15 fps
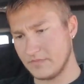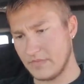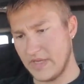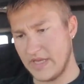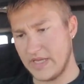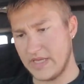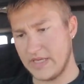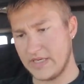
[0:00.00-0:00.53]

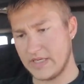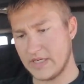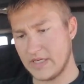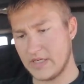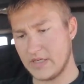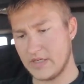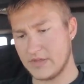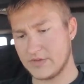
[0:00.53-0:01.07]
And
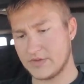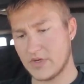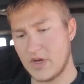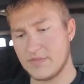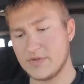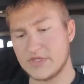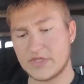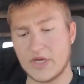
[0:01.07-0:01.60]
so
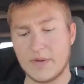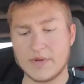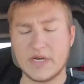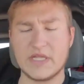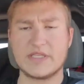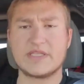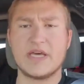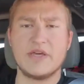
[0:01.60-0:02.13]
I'm just I'm
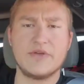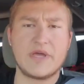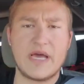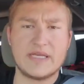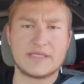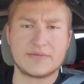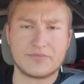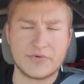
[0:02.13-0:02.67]
going to tell you
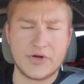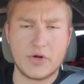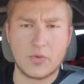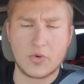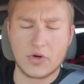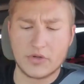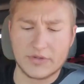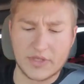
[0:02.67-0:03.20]
guys some real
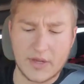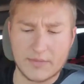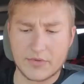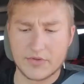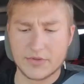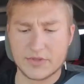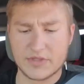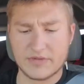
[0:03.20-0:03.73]
world
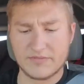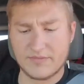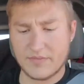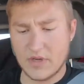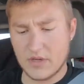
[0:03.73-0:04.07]
numbers of